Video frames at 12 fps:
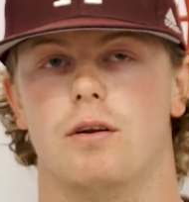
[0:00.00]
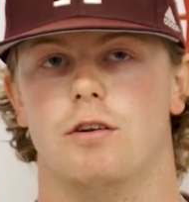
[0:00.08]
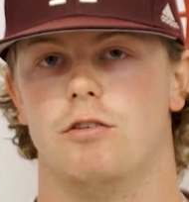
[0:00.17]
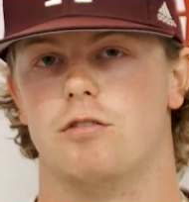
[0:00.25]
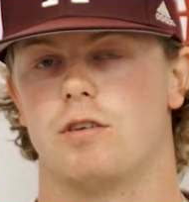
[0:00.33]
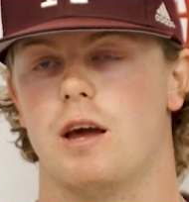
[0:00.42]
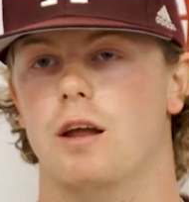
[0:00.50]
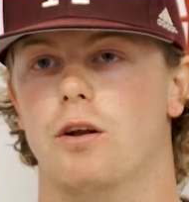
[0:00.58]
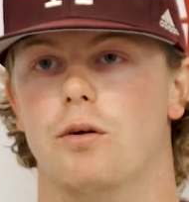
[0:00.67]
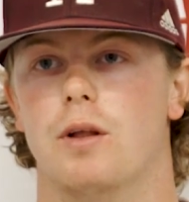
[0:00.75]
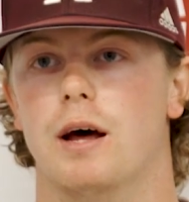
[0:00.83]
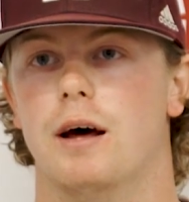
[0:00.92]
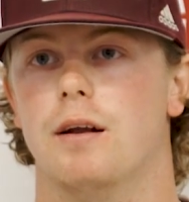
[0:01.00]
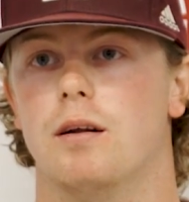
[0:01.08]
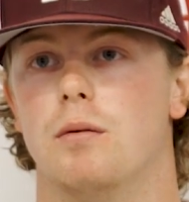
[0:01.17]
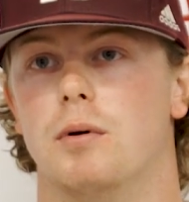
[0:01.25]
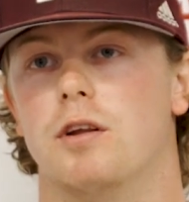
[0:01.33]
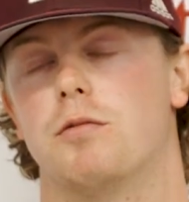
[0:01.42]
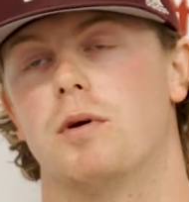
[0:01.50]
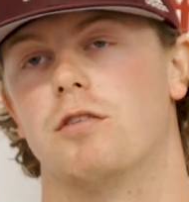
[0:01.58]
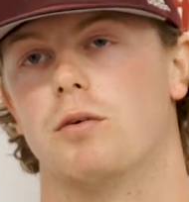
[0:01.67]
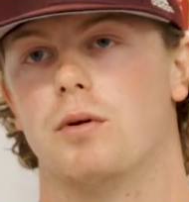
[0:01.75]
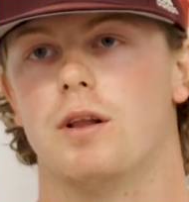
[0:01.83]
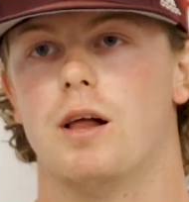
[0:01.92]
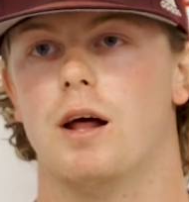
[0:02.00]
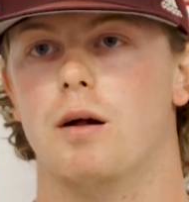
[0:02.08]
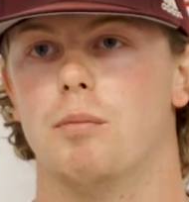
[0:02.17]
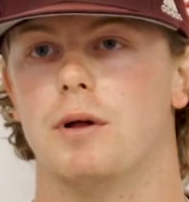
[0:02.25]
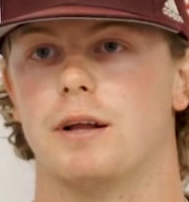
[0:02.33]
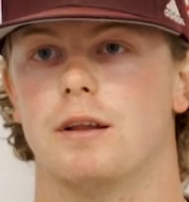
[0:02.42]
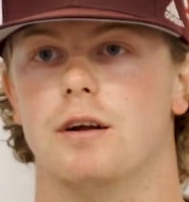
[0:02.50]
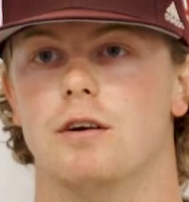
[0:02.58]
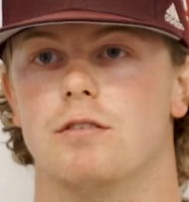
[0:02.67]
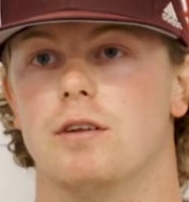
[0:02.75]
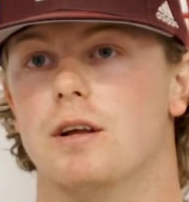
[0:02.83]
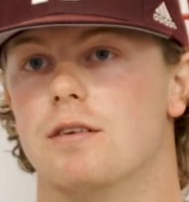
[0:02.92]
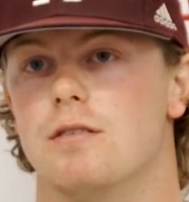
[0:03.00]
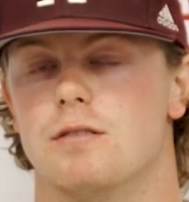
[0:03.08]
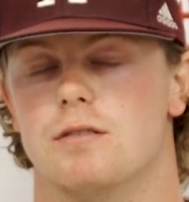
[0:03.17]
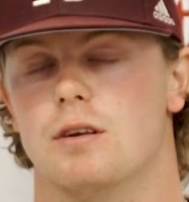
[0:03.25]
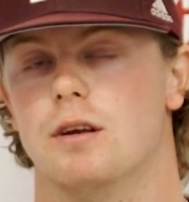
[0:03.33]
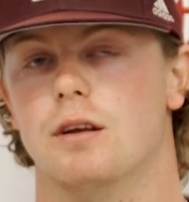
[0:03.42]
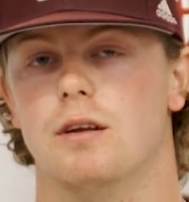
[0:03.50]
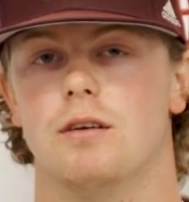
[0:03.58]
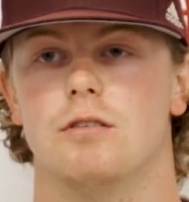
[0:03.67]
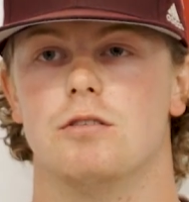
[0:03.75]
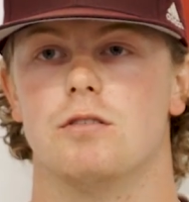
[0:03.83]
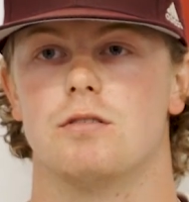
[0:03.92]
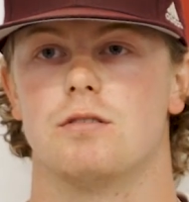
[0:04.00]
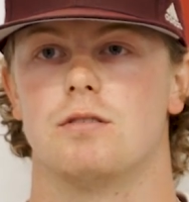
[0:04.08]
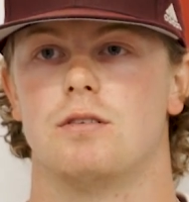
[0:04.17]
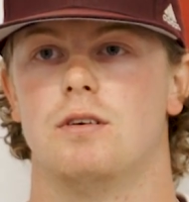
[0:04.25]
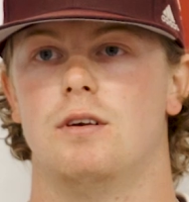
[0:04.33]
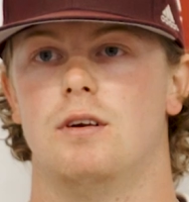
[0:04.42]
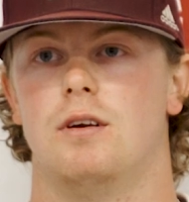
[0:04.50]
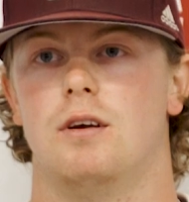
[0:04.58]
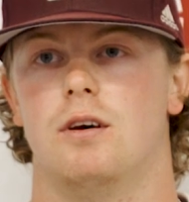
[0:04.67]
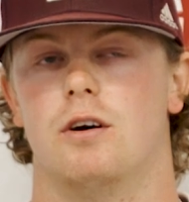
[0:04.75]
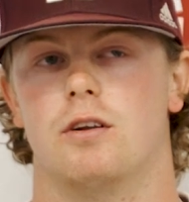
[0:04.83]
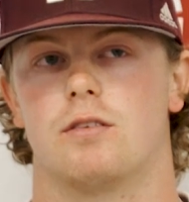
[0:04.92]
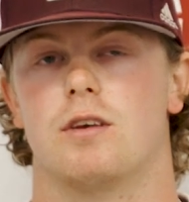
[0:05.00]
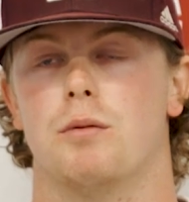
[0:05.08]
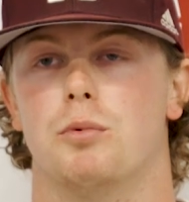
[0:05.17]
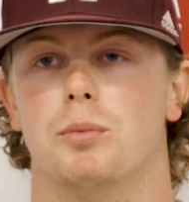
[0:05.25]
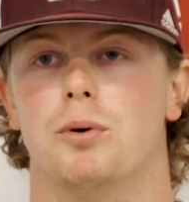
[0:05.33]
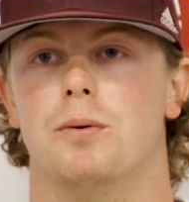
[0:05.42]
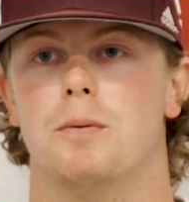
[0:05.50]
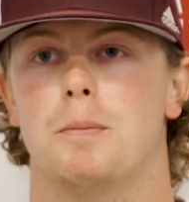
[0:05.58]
And you just can't do that. I mean, especially with a lineup like theirs in the SEC, just unacceptable.